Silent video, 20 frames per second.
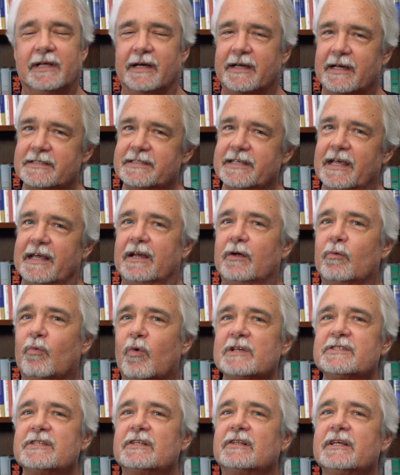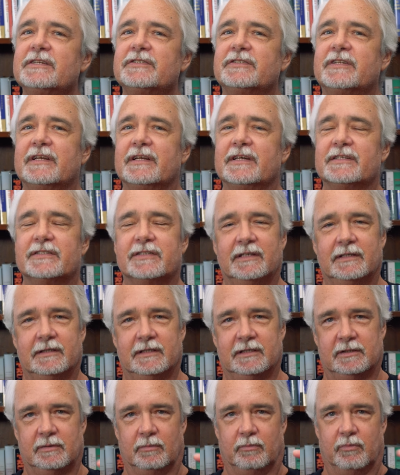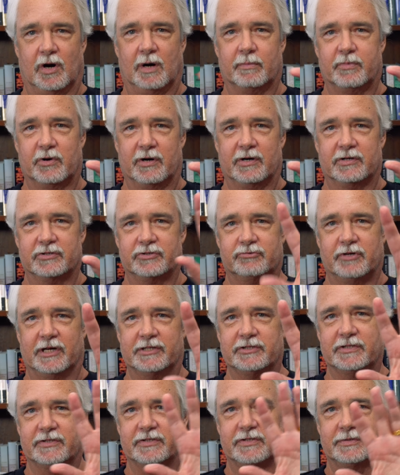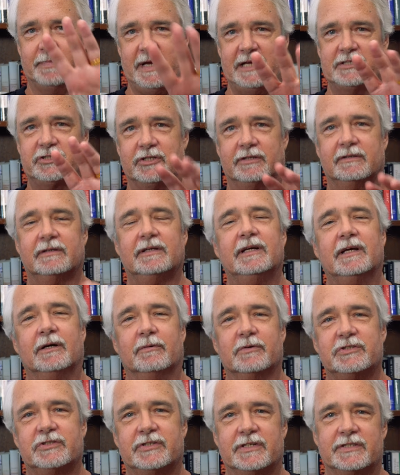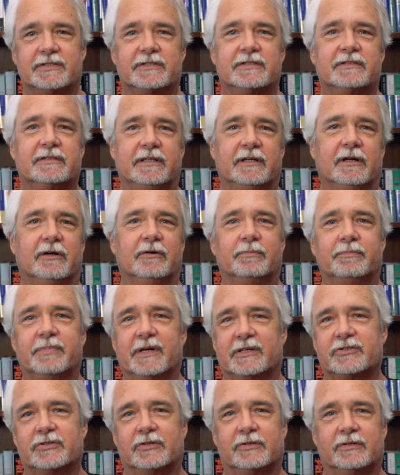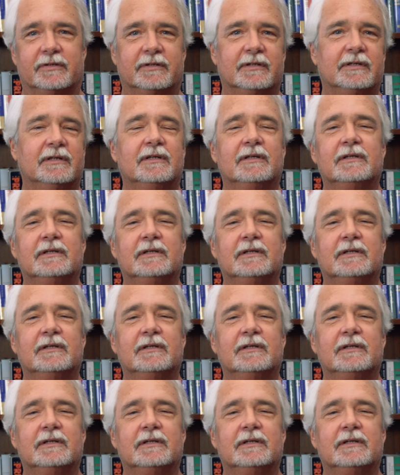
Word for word: Like I said, it wasn't listed as Barbra Streisand's mansion. It was just, you know, picture